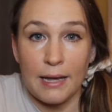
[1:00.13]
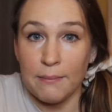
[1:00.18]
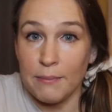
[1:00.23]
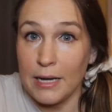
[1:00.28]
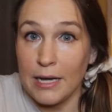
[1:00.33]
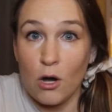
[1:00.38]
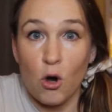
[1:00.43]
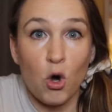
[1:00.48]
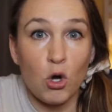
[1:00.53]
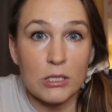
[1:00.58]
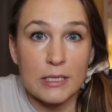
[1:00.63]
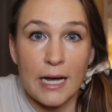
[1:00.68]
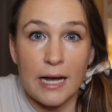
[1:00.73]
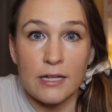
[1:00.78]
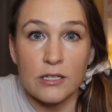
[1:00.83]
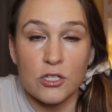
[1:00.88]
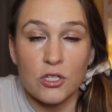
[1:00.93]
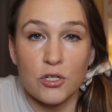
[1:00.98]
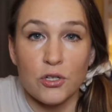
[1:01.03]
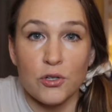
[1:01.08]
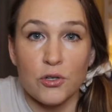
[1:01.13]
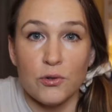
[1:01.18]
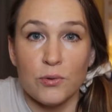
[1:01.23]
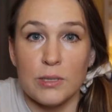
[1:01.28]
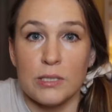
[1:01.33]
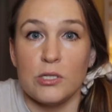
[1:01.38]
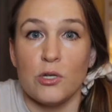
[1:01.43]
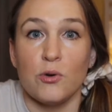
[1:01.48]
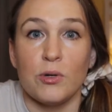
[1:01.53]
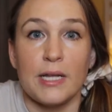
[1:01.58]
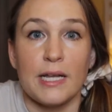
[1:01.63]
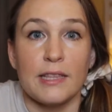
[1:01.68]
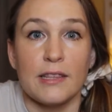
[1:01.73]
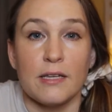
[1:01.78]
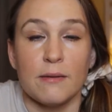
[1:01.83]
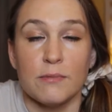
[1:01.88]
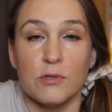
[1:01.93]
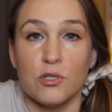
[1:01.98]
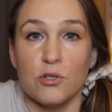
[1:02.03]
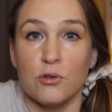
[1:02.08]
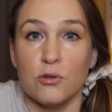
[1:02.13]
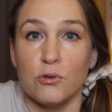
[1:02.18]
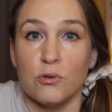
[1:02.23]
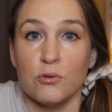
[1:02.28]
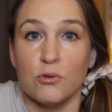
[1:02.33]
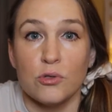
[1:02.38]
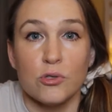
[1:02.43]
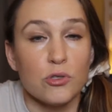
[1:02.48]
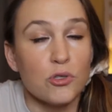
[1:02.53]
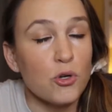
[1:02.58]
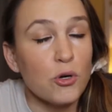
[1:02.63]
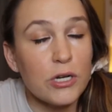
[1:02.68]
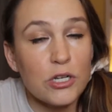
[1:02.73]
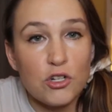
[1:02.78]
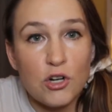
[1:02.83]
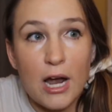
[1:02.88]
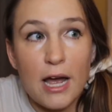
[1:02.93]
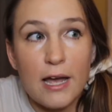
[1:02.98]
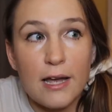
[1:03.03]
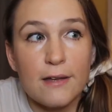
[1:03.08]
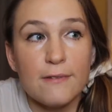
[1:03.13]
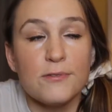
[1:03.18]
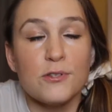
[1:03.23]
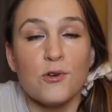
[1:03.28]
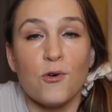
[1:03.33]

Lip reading: might hold on to and donate them to toy drives,